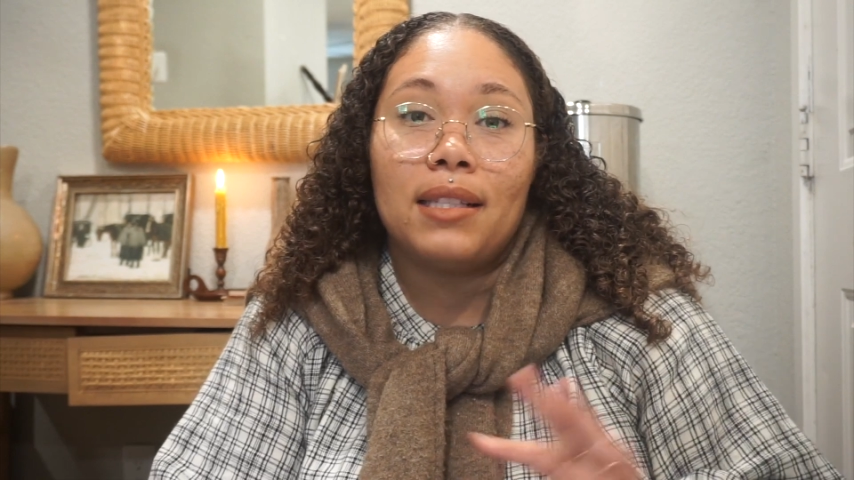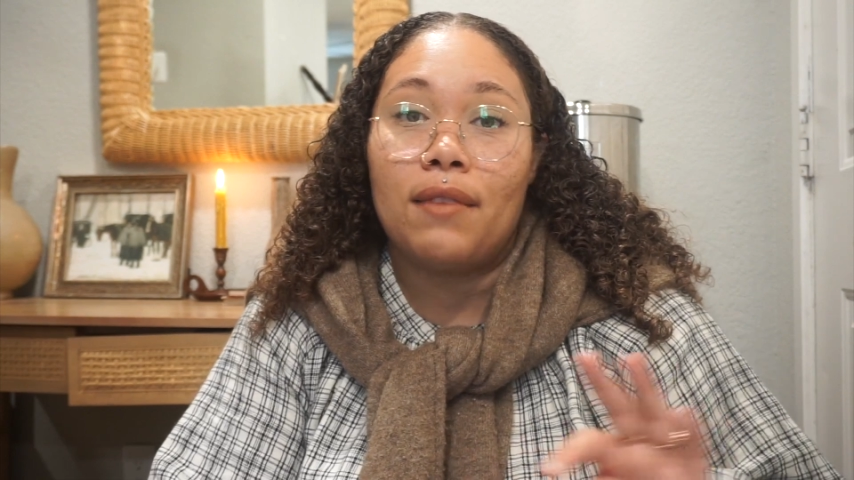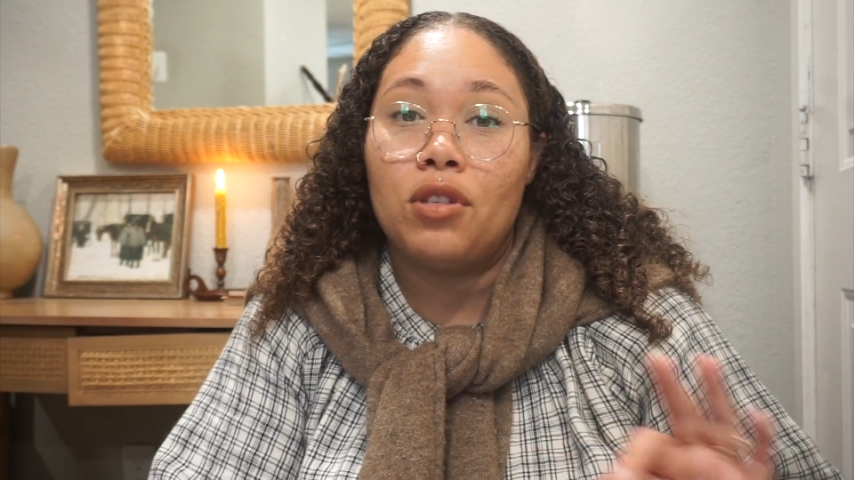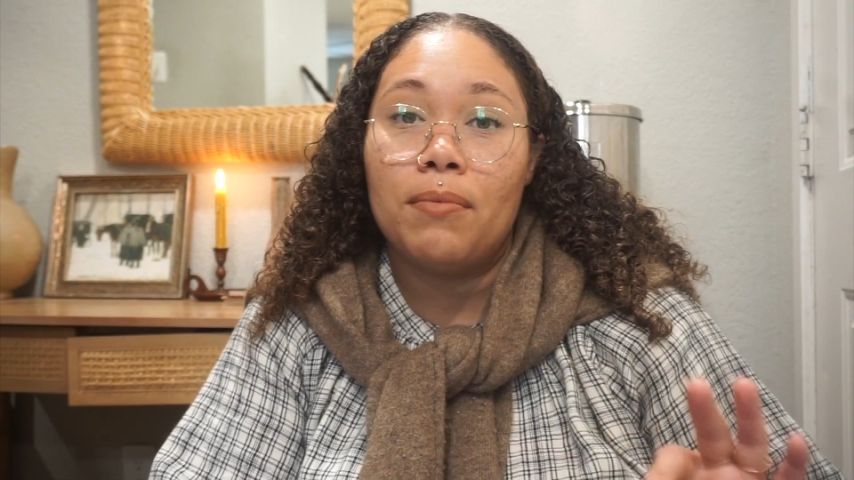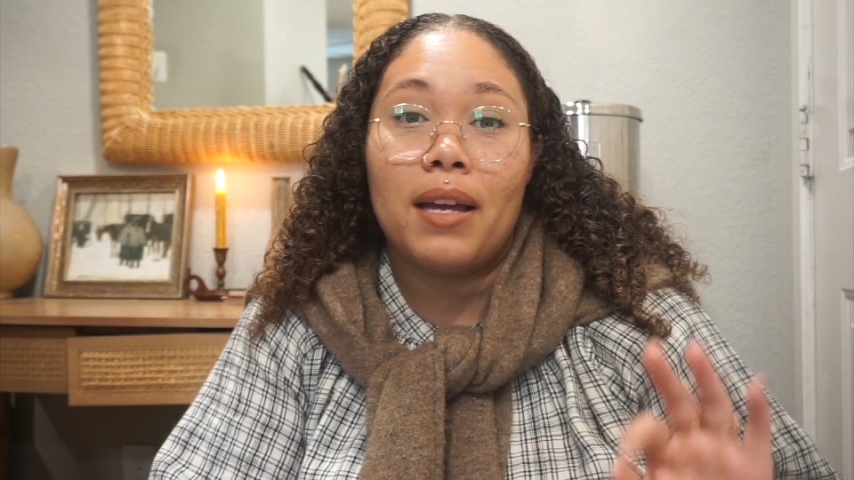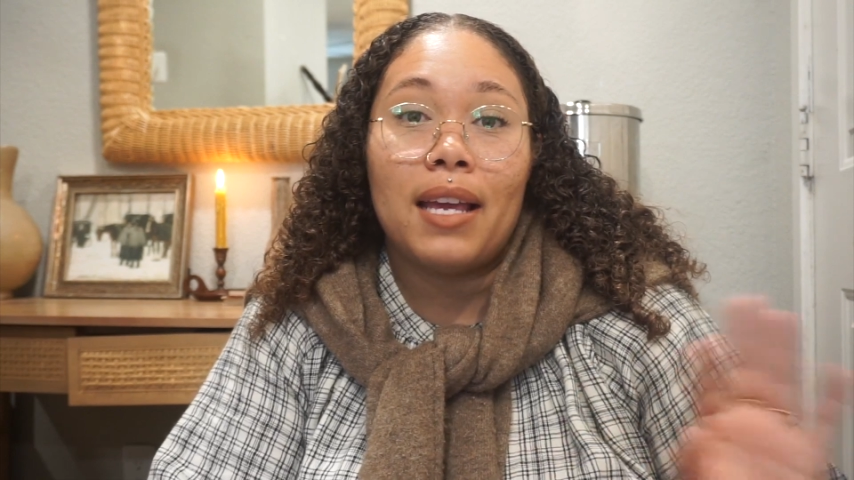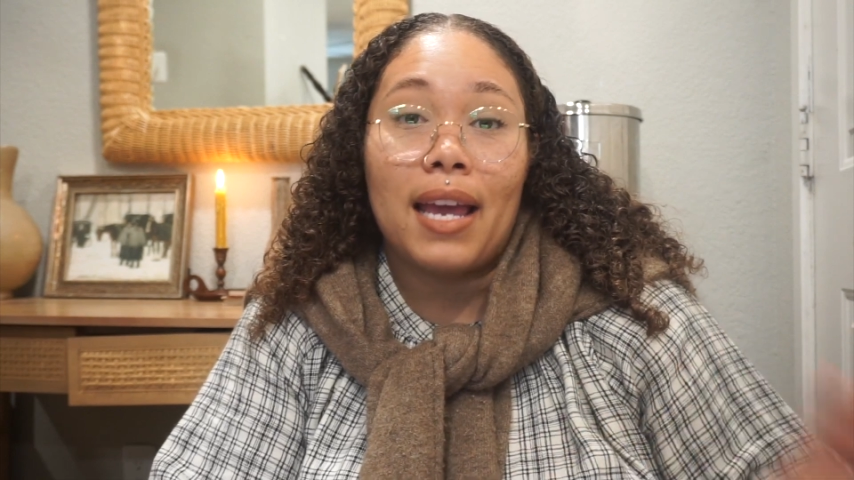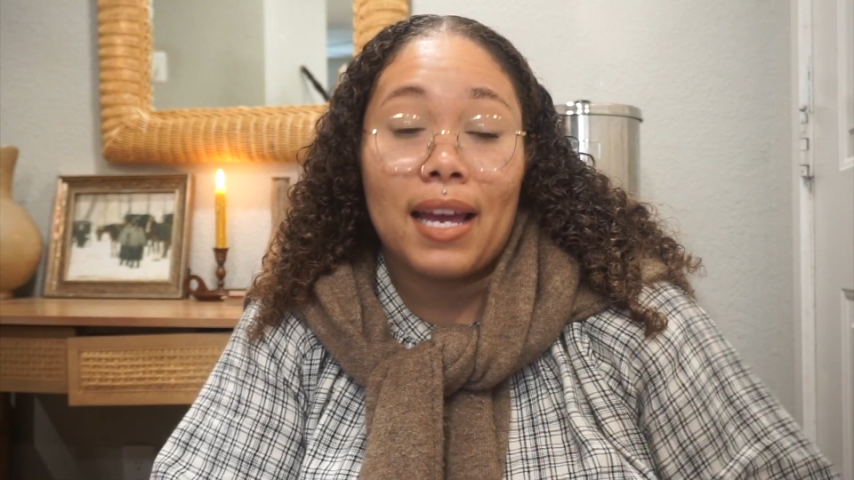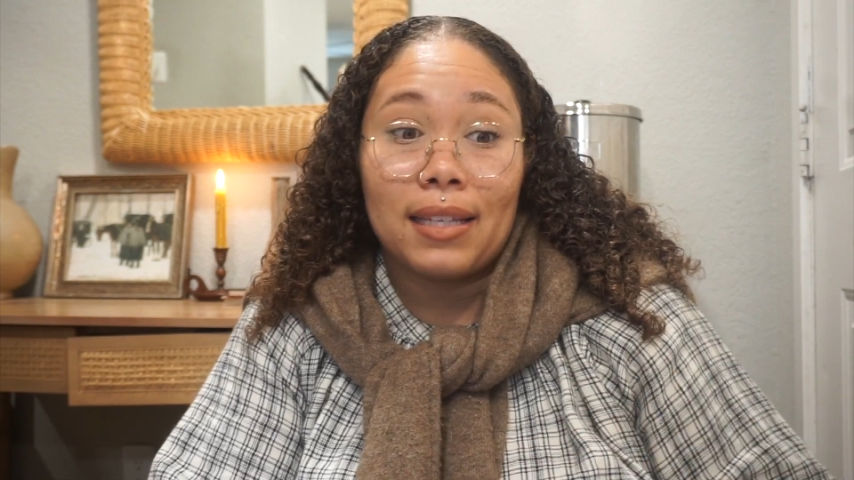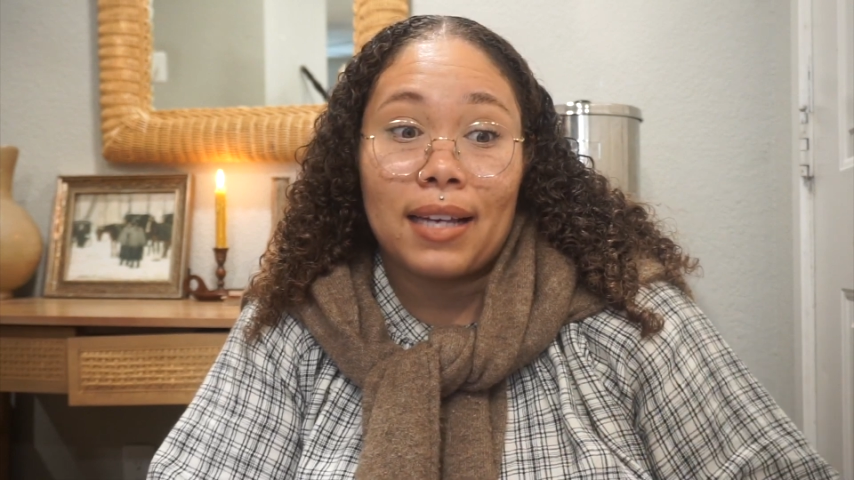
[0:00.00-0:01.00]
Saves you money
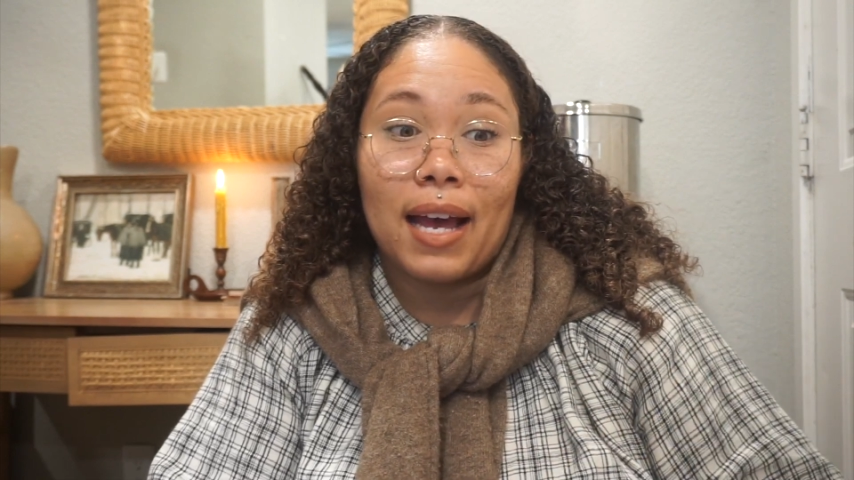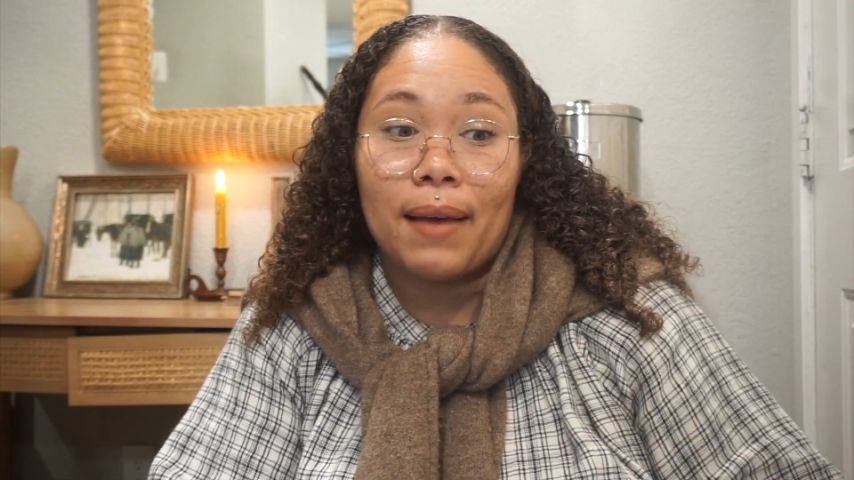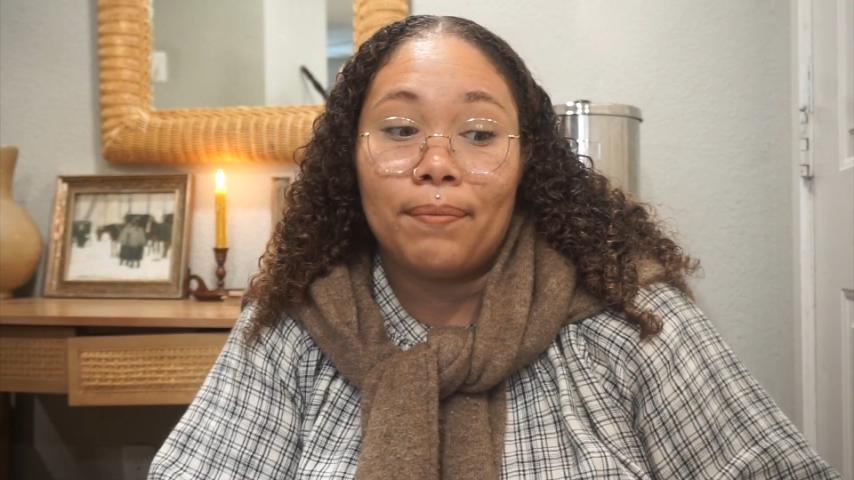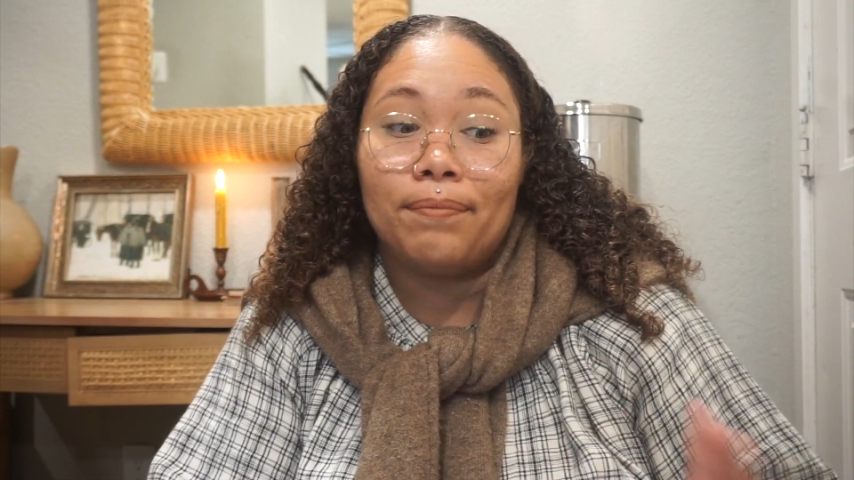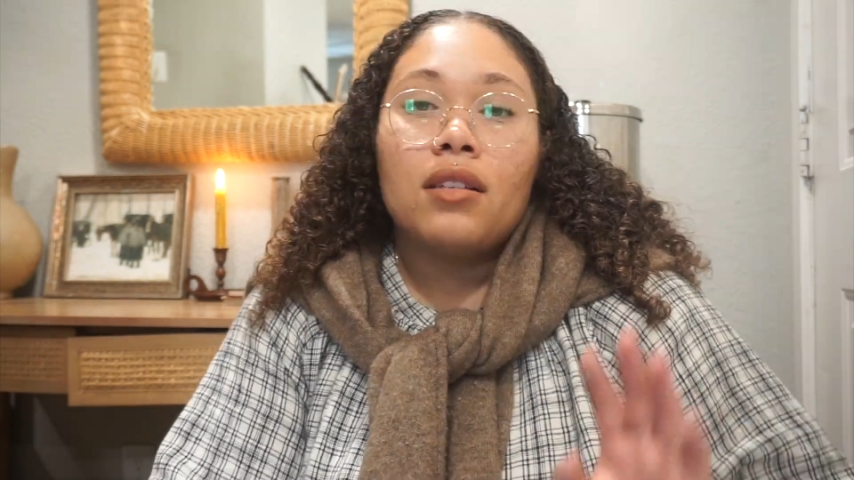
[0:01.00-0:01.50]
and time.